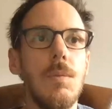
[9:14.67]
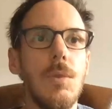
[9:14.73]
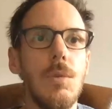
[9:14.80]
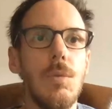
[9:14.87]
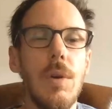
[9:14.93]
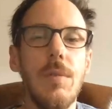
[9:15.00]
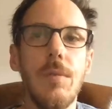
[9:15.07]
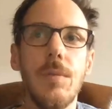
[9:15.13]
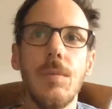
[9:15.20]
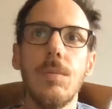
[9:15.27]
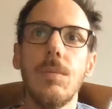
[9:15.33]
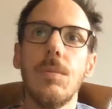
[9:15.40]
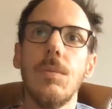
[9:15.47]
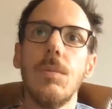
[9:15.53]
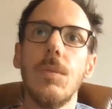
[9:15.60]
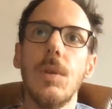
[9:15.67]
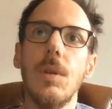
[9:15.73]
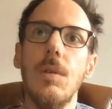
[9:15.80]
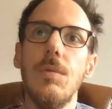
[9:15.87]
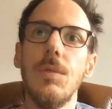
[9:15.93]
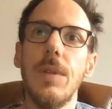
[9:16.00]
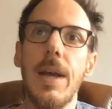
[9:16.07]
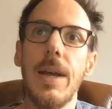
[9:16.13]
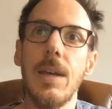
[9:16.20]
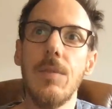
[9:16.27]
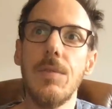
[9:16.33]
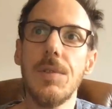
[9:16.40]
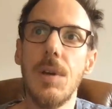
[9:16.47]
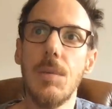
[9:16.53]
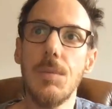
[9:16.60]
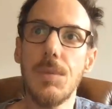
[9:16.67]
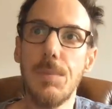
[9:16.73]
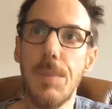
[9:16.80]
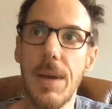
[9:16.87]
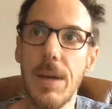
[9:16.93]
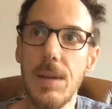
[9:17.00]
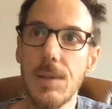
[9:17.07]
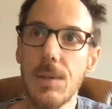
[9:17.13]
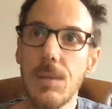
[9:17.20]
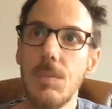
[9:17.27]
With. Even that gives some space,